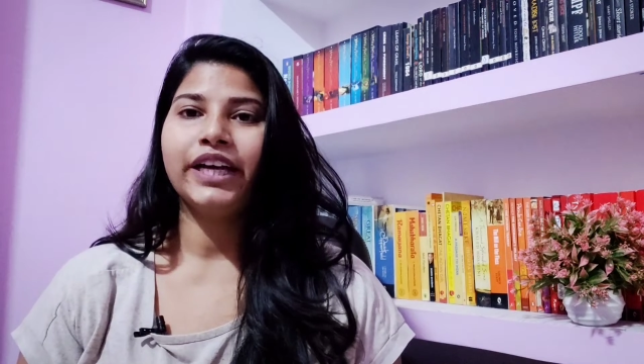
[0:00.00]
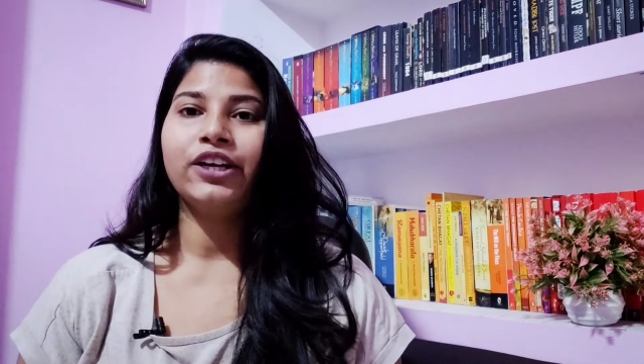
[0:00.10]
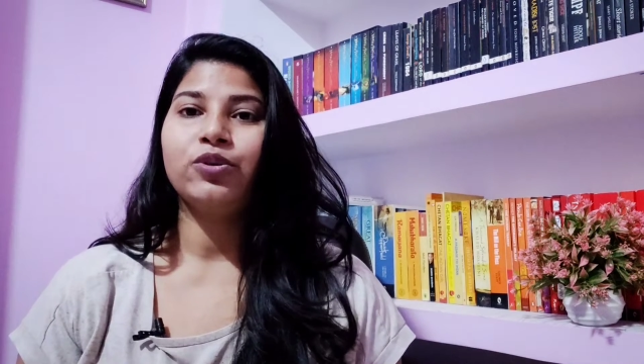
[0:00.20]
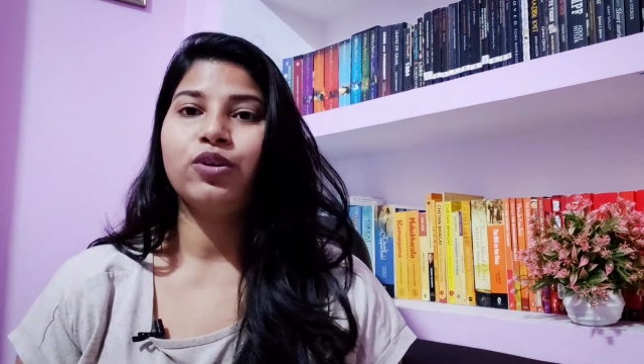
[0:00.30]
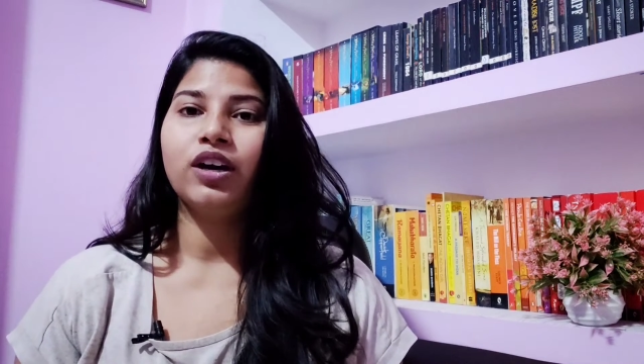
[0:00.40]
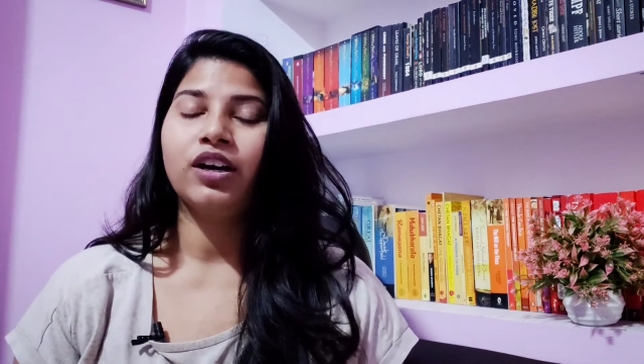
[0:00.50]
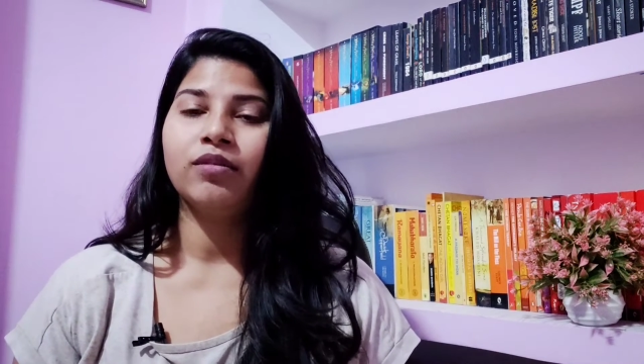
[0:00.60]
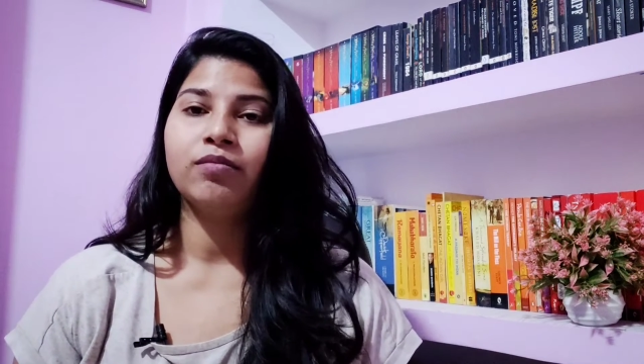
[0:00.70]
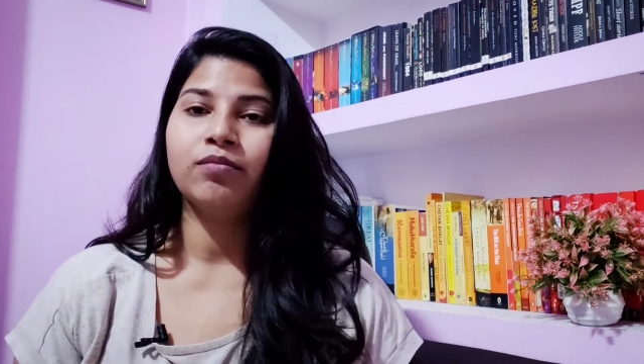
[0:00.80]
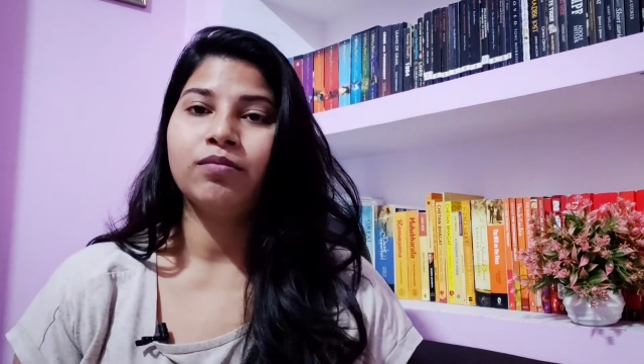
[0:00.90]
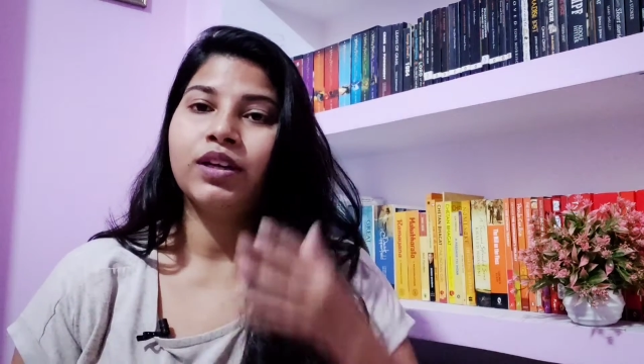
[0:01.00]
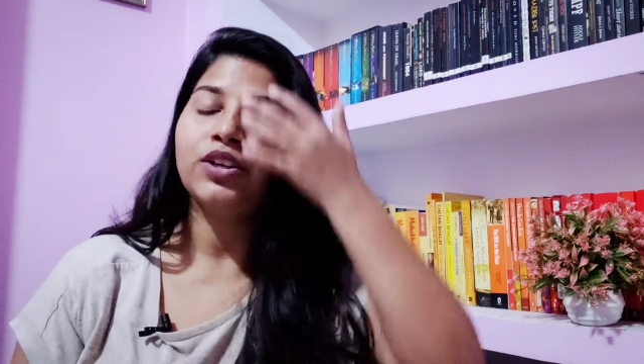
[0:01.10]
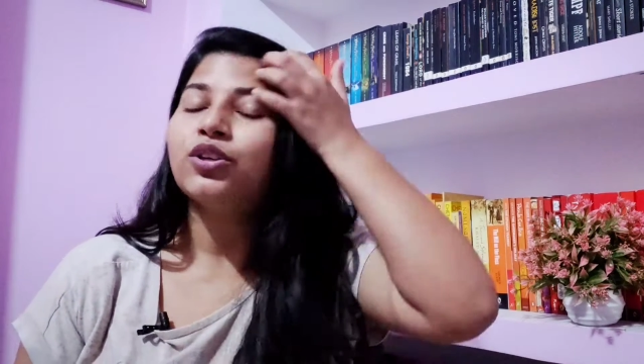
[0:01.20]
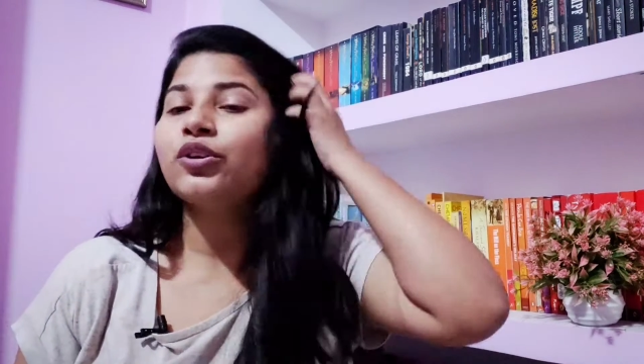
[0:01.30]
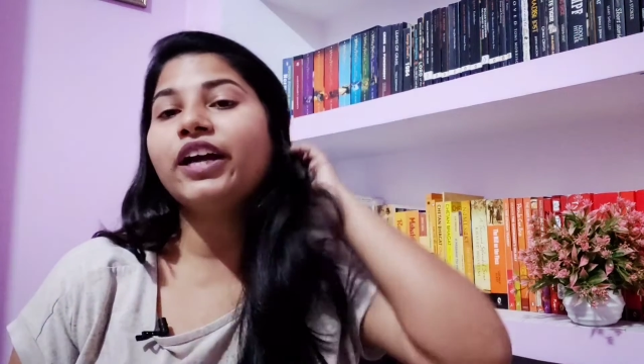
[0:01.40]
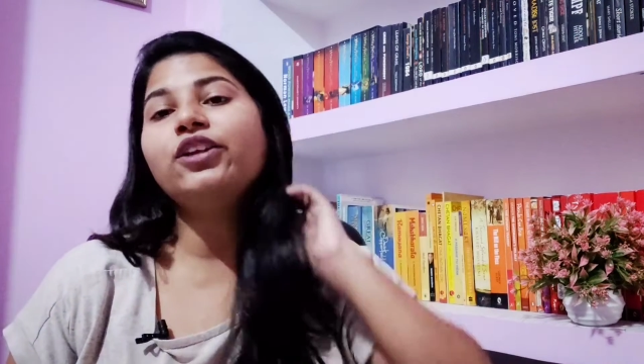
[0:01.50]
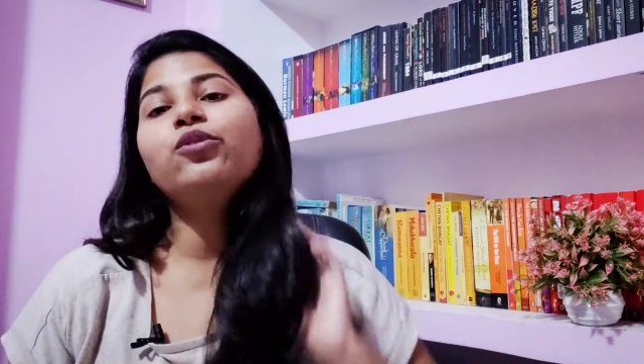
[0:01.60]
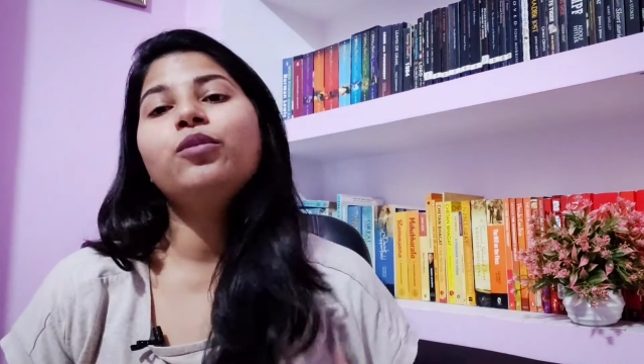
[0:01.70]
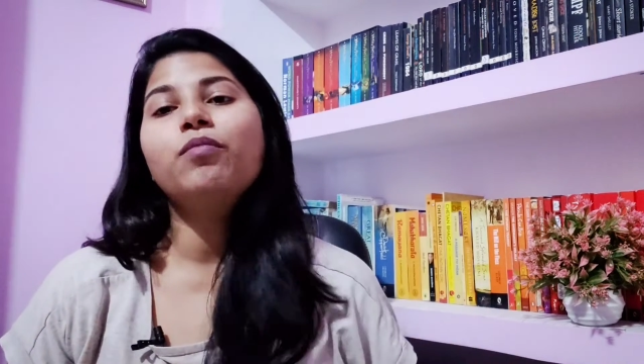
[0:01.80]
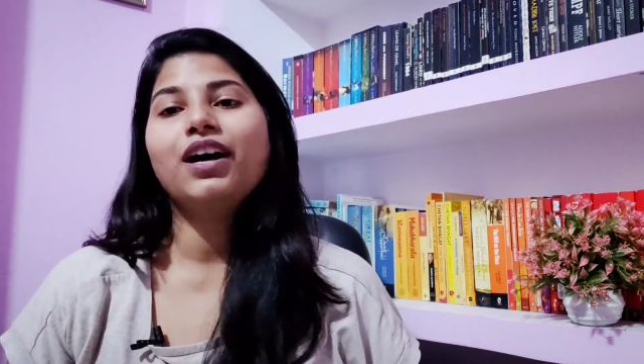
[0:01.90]
get you
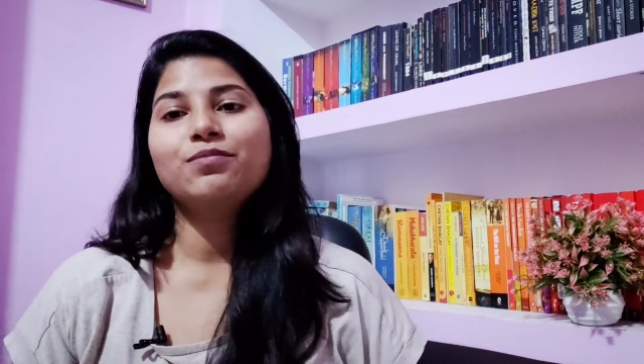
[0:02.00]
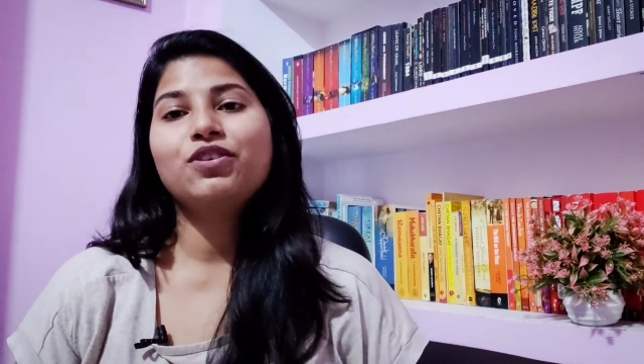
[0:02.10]
good marks,